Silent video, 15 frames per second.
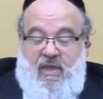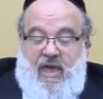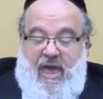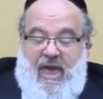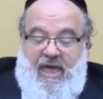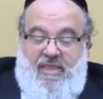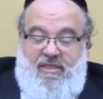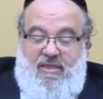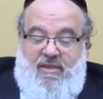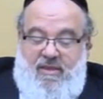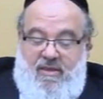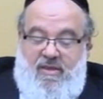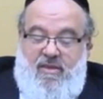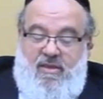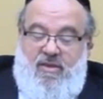And
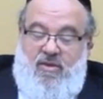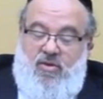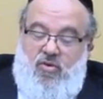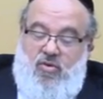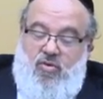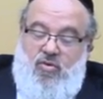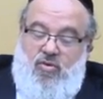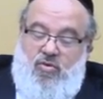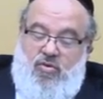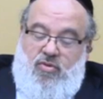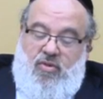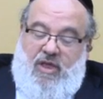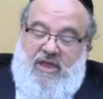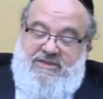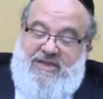
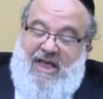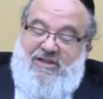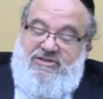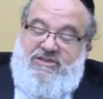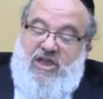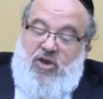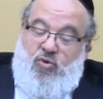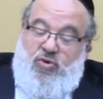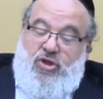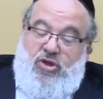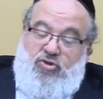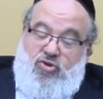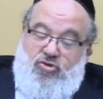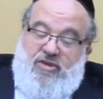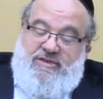Chazal say, who do
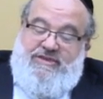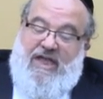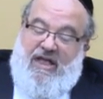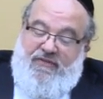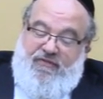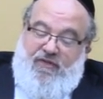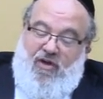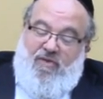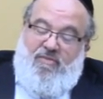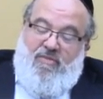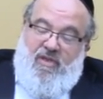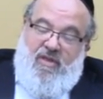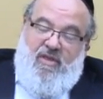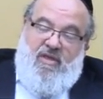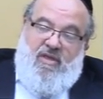you learn this out from?
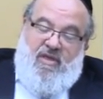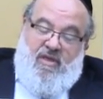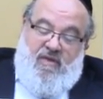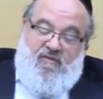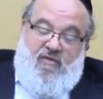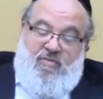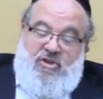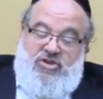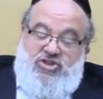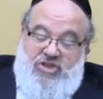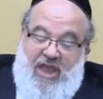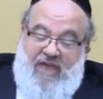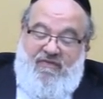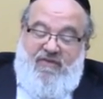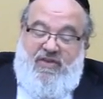From the
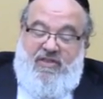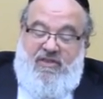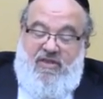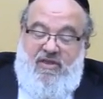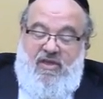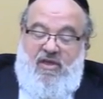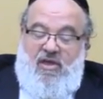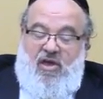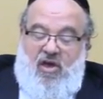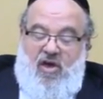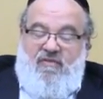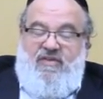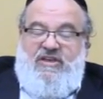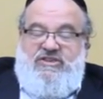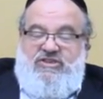Shevet
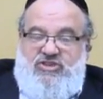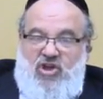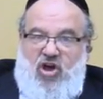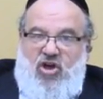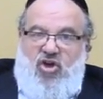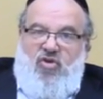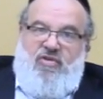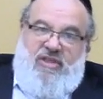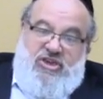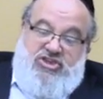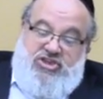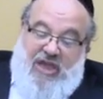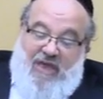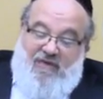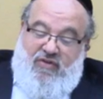of Yisachar and the
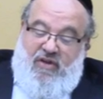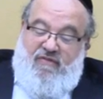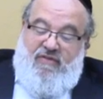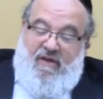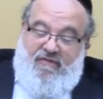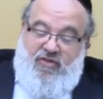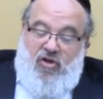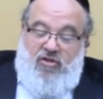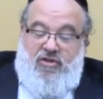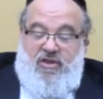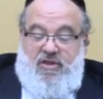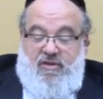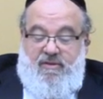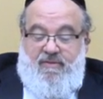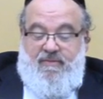Shevet of Naphtali.
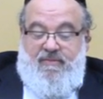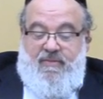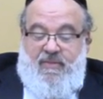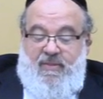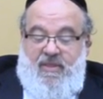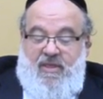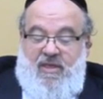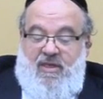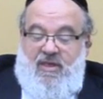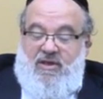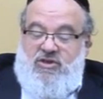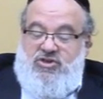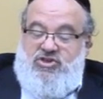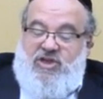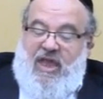
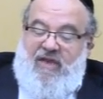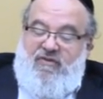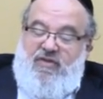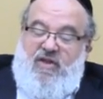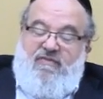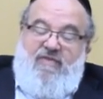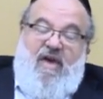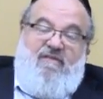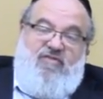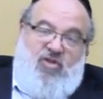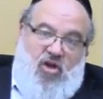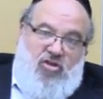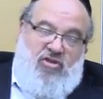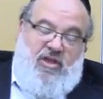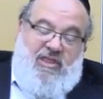Shevet of
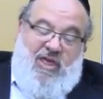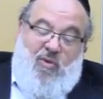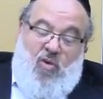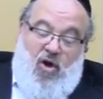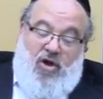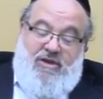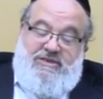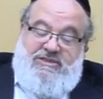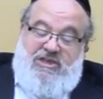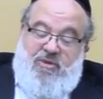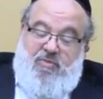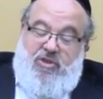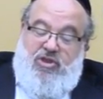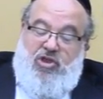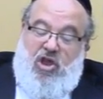Naphtali, they were Isaac
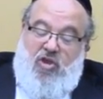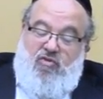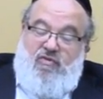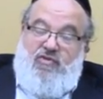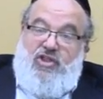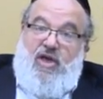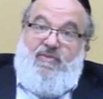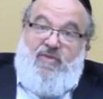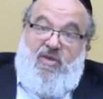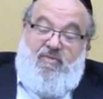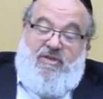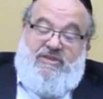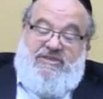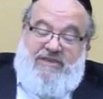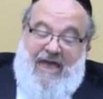B'Teiru, lived in
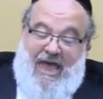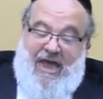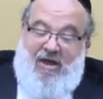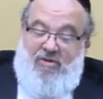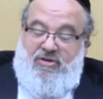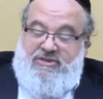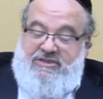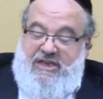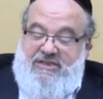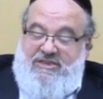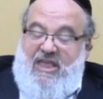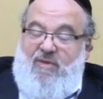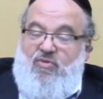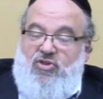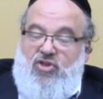Mitzar, it says
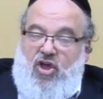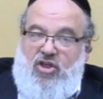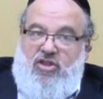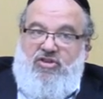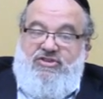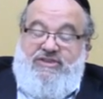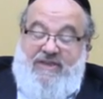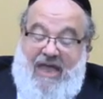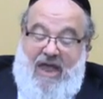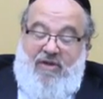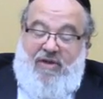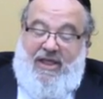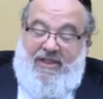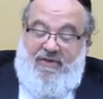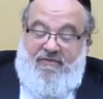they would know
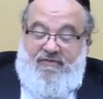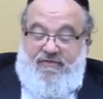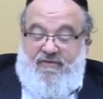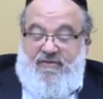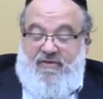Schar Elef.